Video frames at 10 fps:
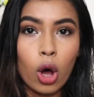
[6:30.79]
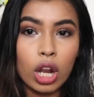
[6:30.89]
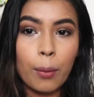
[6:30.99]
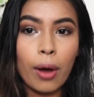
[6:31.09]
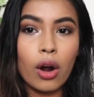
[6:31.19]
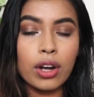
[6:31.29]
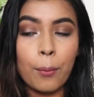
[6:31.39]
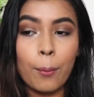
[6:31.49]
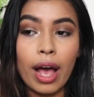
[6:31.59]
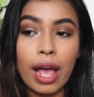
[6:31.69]
all about
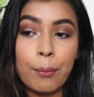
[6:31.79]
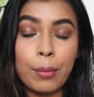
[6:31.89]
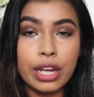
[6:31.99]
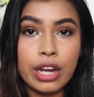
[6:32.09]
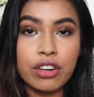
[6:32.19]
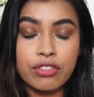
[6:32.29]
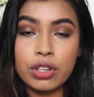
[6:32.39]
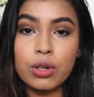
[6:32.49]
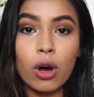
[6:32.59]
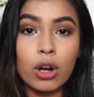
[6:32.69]
my mini
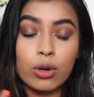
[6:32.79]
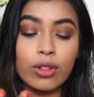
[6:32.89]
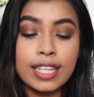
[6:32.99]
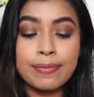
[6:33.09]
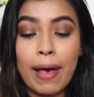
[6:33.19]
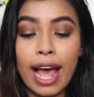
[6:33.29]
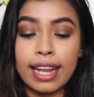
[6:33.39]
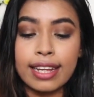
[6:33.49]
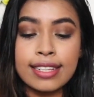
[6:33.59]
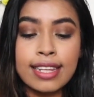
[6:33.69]
review onto this
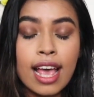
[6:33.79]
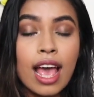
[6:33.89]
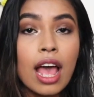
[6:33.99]
palette.